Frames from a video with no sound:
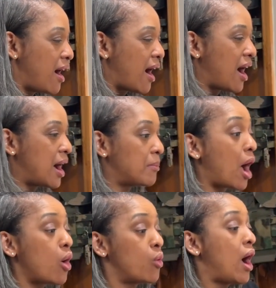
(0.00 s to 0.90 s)

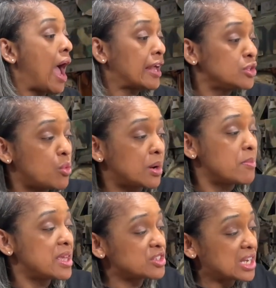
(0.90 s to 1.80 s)
I do want to mention